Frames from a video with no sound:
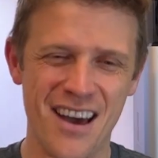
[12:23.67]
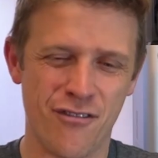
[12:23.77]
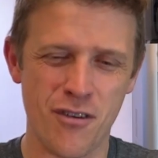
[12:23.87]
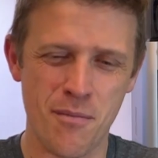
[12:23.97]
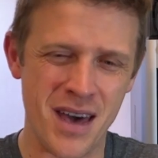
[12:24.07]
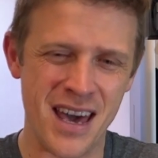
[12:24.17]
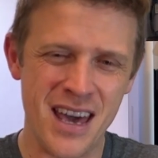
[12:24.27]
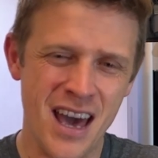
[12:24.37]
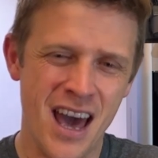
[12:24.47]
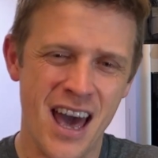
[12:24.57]
For me,
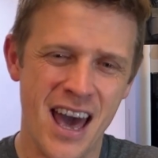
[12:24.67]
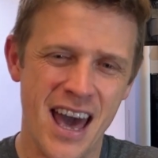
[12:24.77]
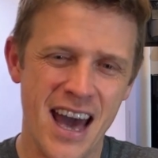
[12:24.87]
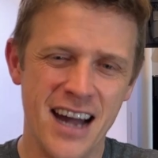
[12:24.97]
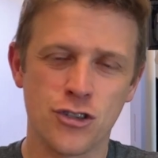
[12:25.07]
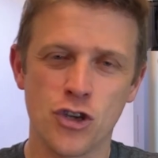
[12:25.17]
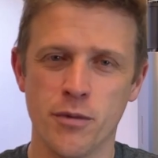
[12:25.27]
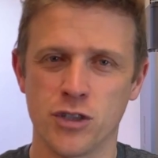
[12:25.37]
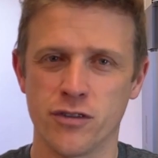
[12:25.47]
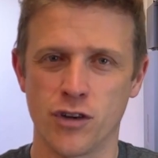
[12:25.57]
it's too
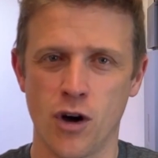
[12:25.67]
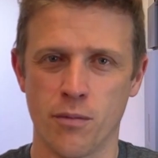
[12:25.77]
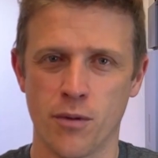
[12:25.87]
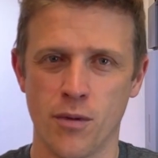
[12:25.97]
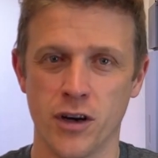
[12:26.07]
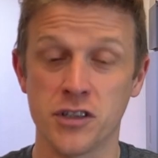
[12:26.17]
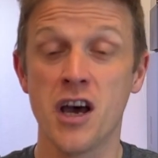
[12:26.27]
much of a compromise.